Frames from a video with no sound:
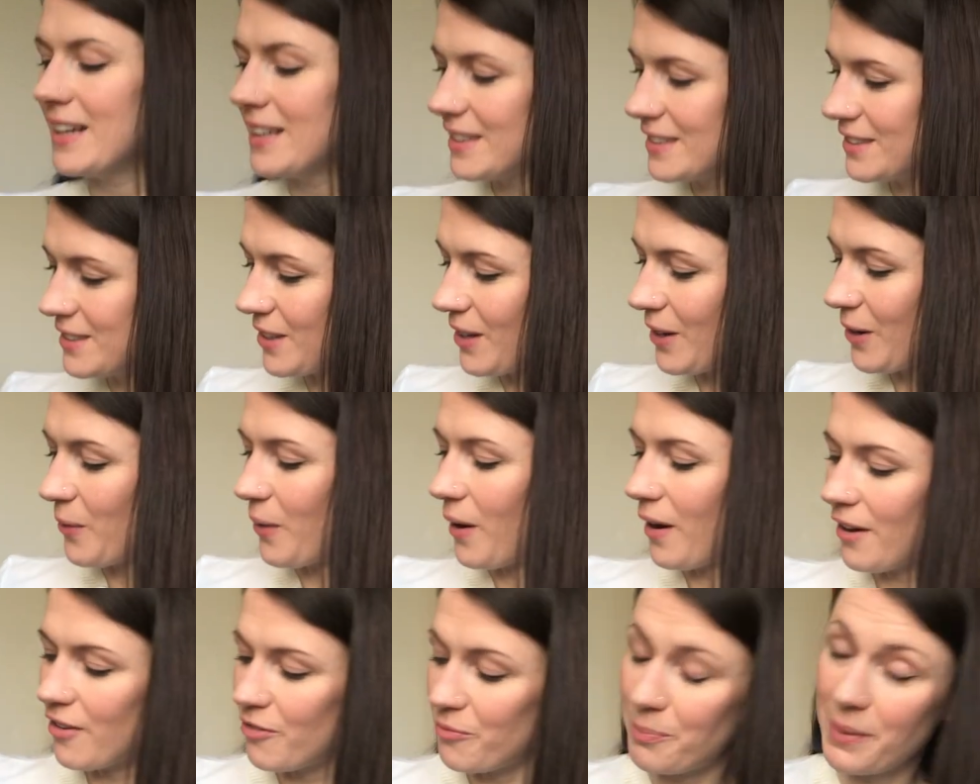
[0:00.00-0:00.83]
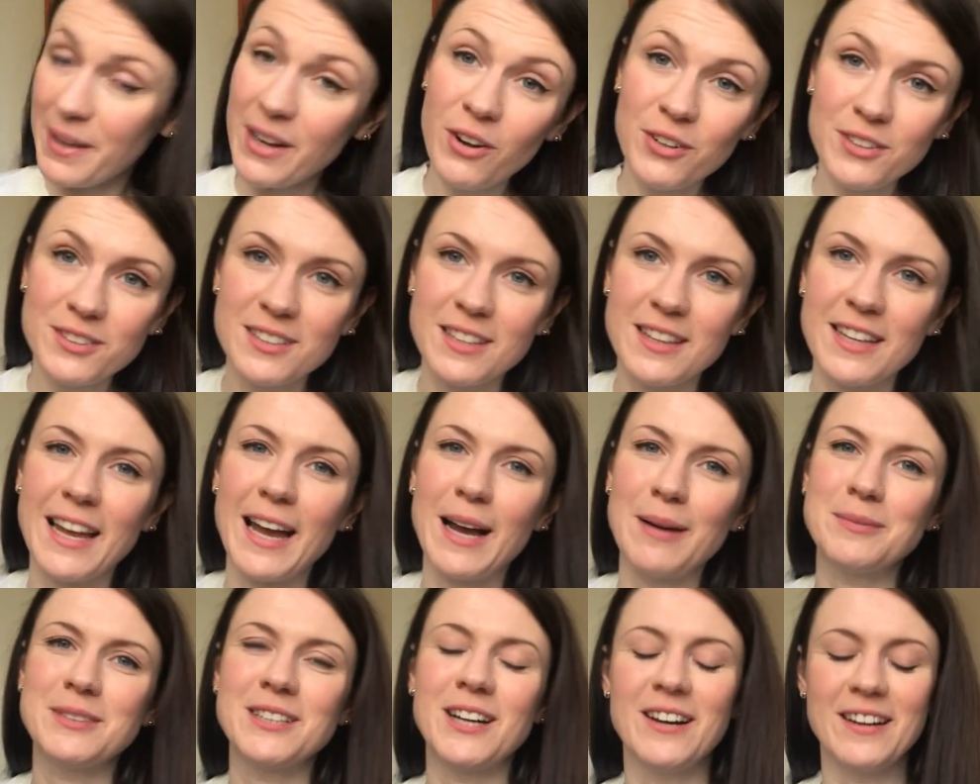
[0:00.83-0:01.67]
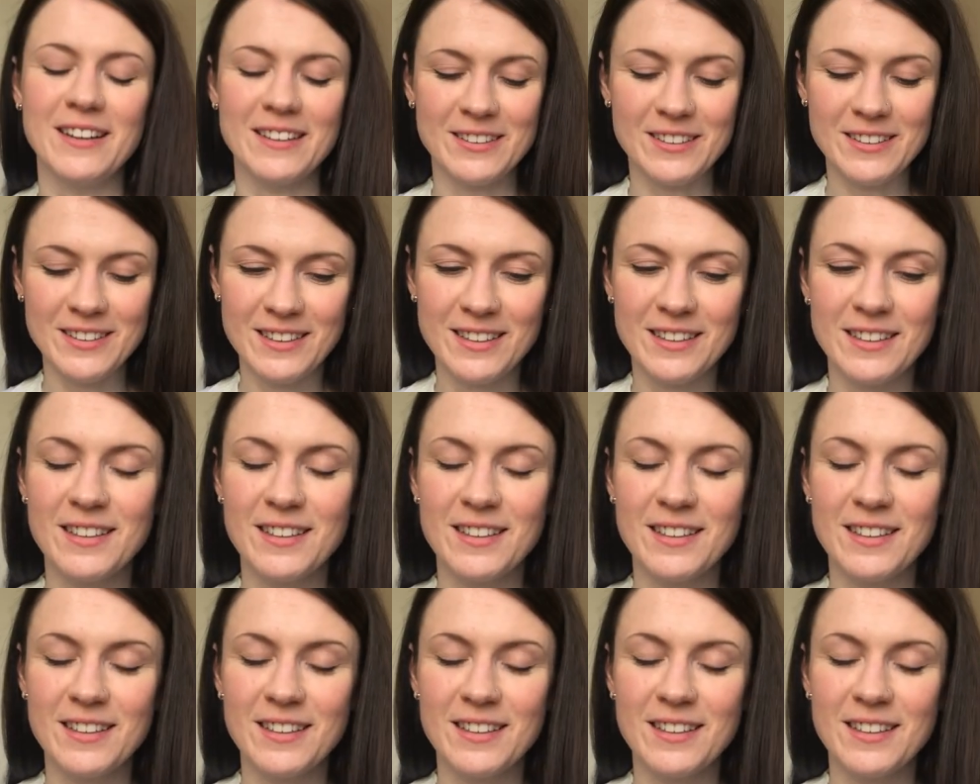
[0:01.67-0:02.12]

So I've been onto the cap tile.